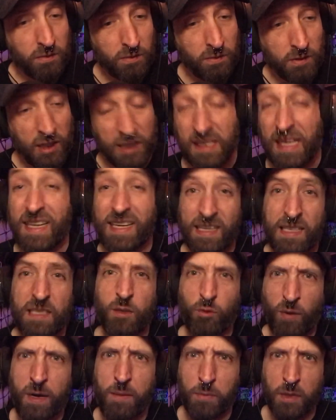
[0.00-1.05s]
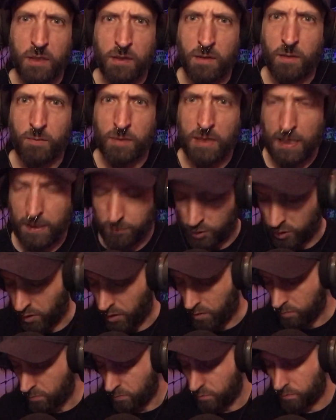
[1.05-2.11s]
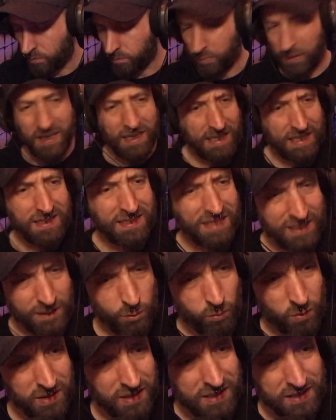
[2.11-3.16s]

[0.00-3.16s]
because I can get to rambling sometimes, you know. But I guess that's what